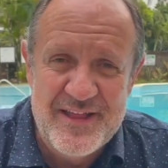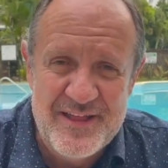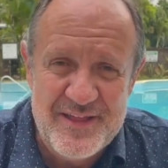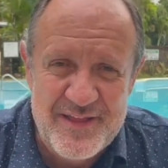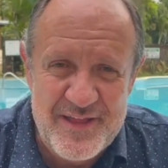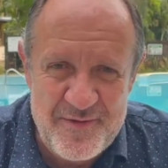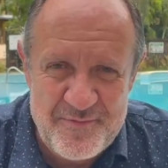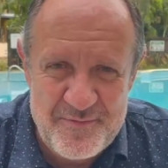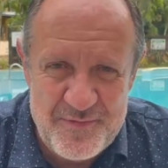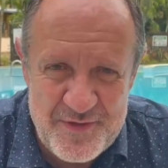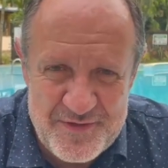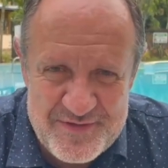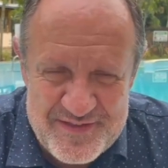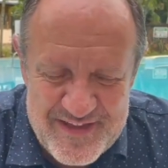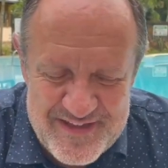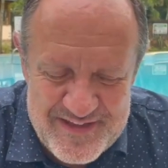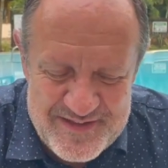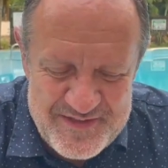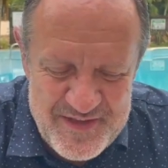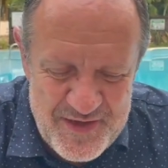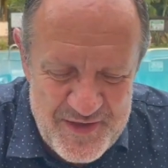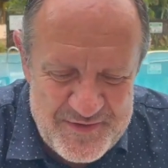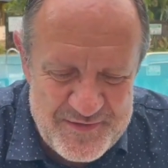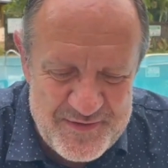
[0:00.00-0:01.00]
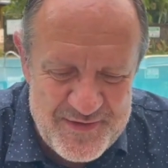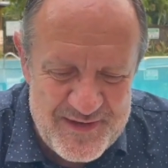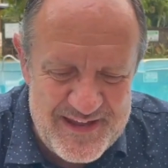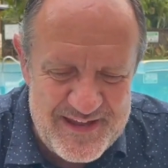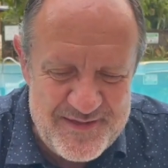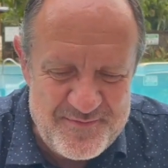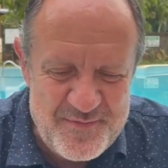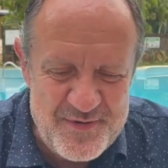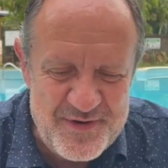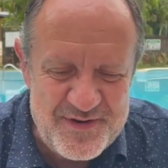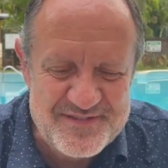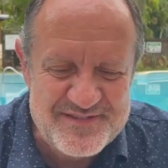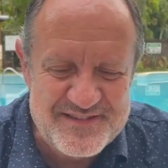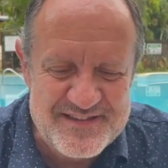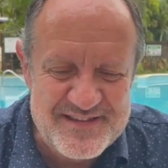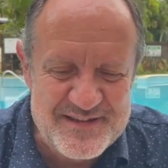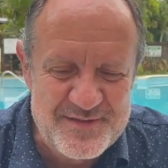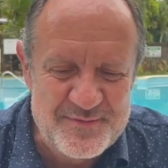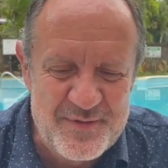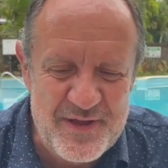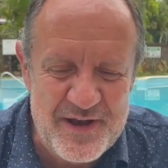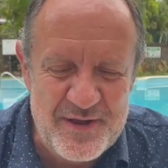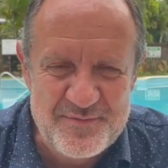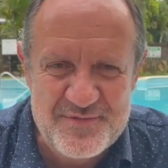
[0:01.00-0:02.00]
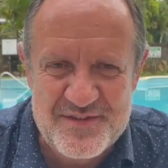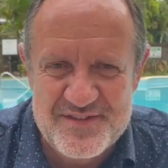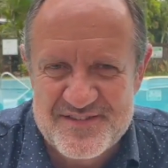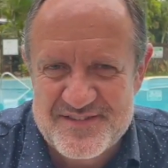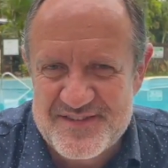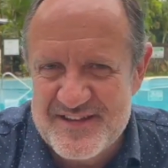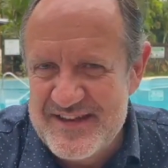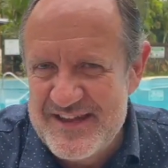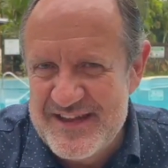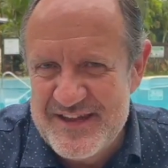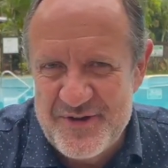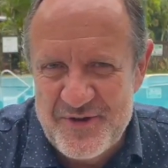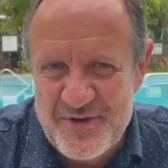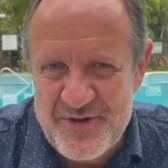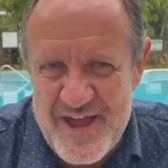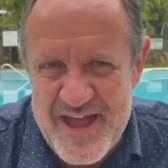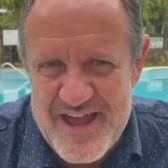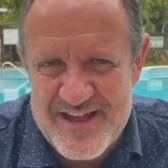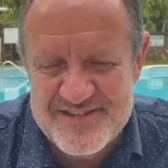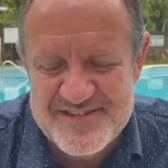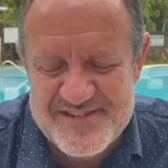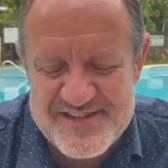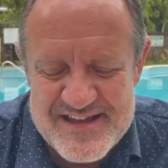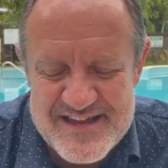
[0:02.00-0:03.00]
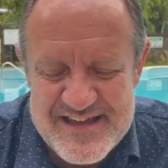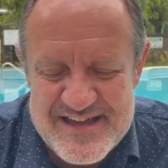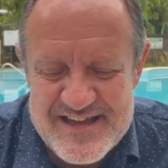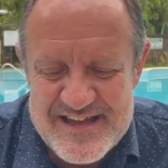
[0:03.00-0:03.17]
I'm not totally immersed in it, but I'm just sitting on edge.